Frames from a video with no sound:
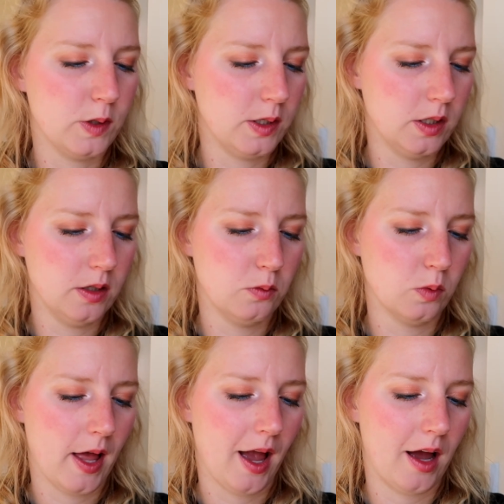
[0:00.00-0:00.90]
we
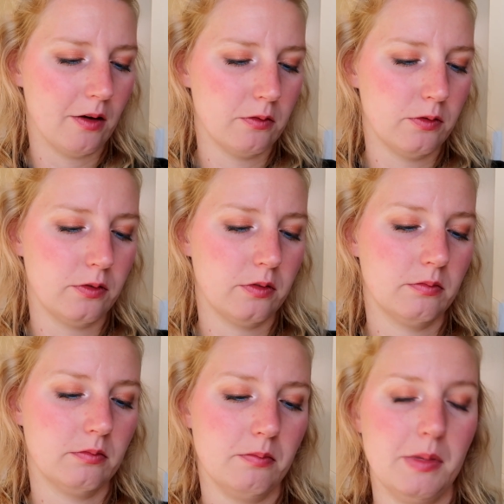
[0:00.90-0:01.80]
will have
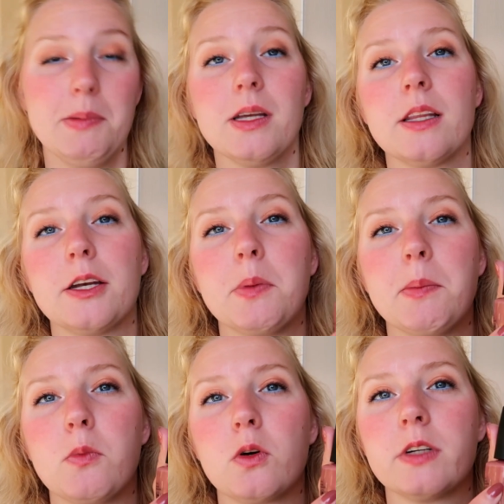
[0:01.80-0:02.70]
maybe a little bit
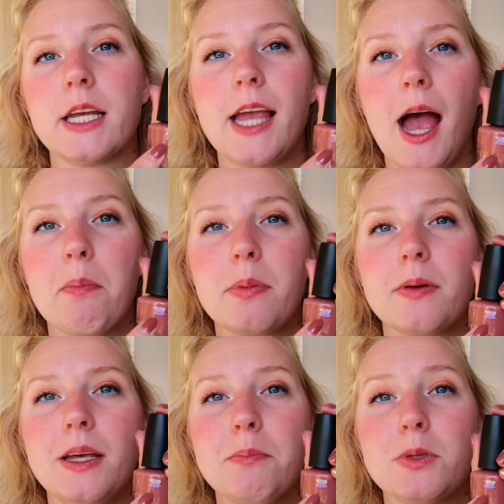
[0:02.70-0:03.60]
more of a gap
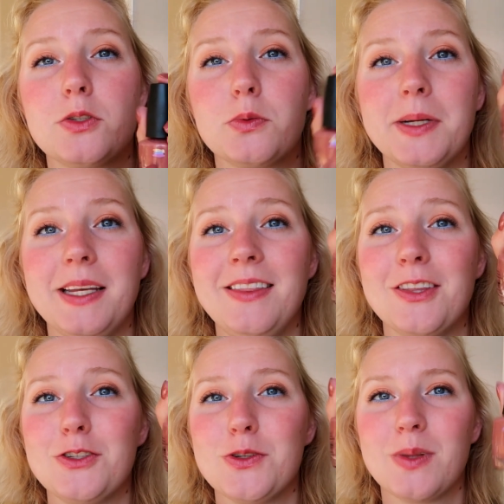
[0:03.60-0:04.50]
in between
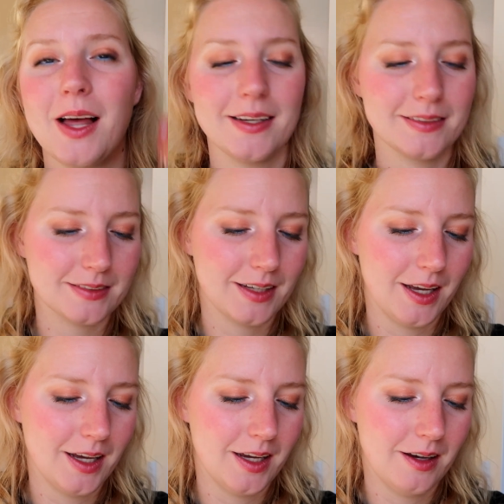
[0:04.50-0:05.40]
the 2 lines.
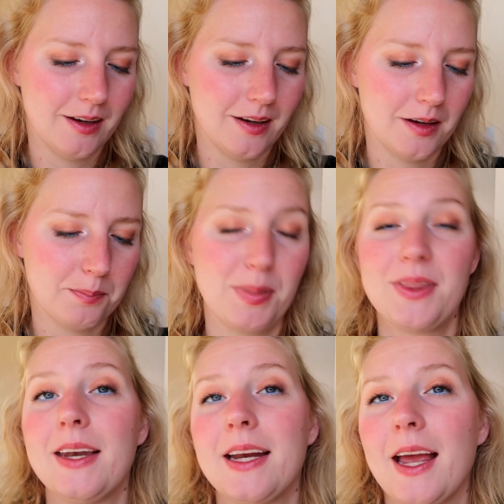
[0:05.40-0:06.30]
But
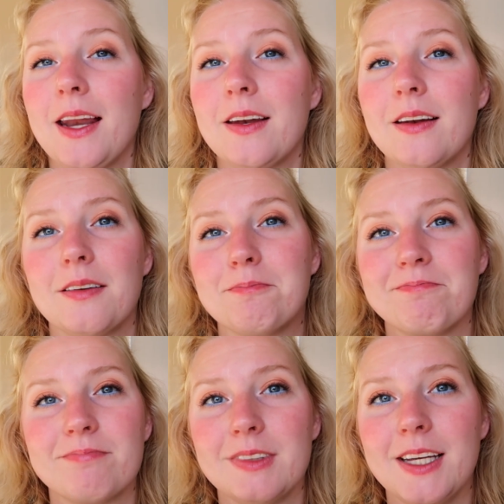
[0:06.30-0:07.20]
then again,
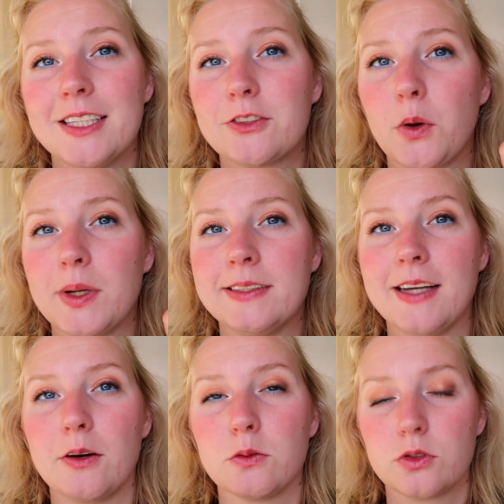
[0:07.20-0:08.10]
it's going
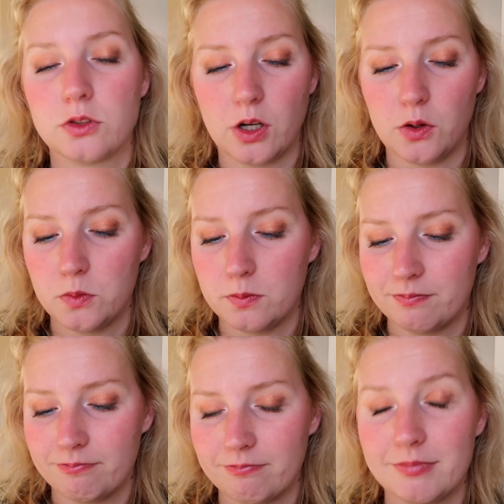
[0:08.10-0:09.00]
down, so
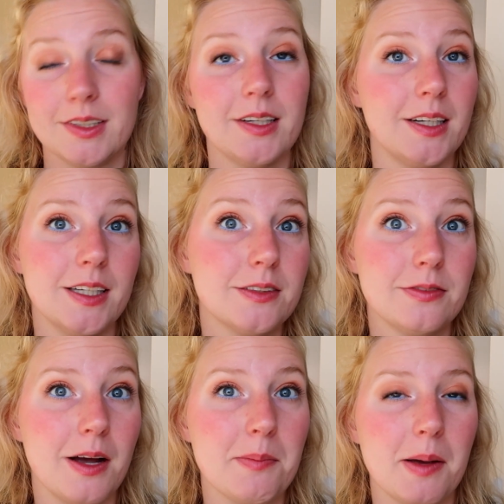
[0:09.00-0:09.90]
that's
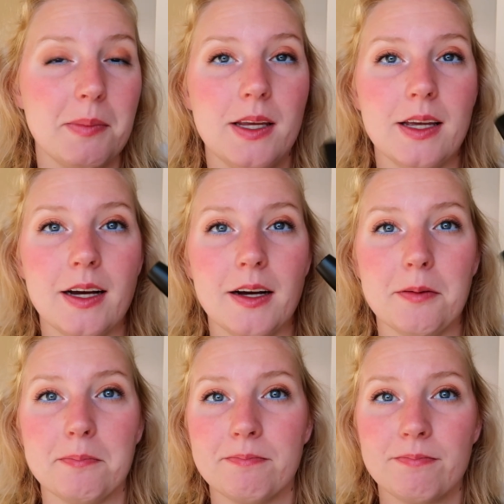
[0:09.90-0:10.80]
fine by me.
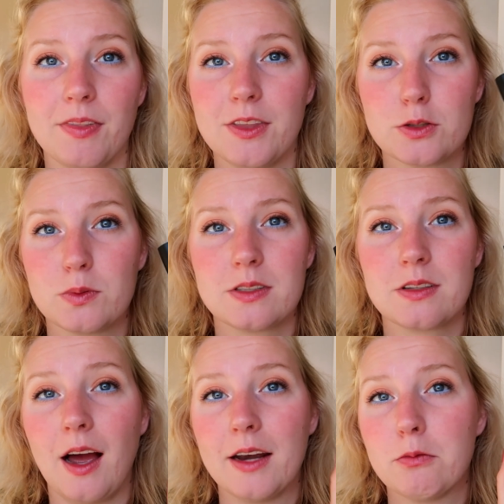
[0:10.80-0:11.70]
this was
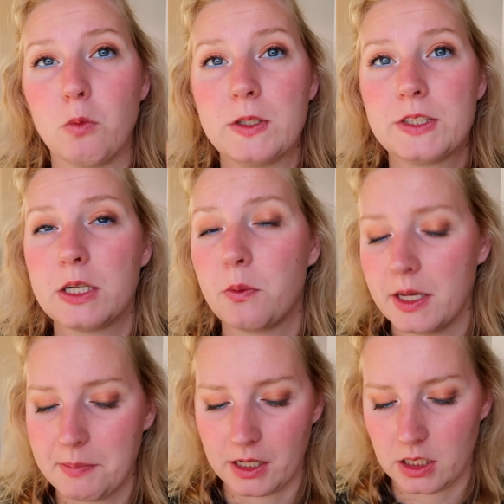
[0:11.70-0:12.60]
kind of wasting
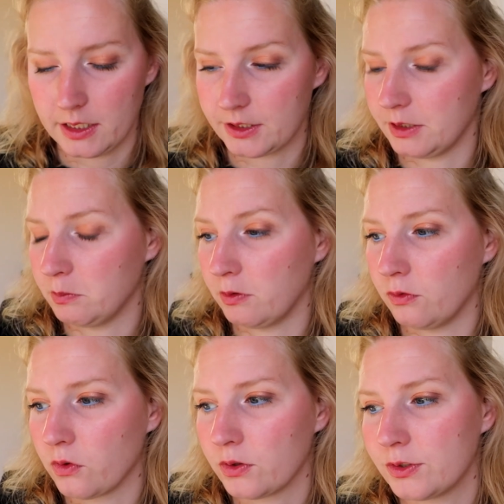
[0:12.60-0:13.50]
away my collection
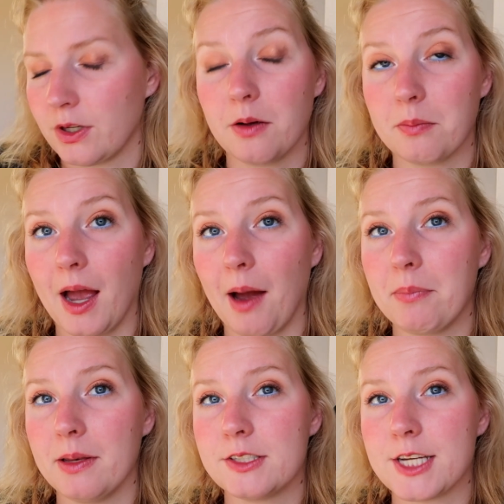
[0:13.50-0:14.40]
before, so I'm
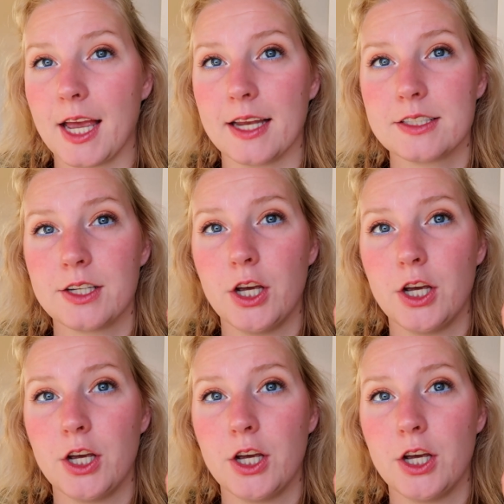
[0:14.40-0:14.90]
happy to get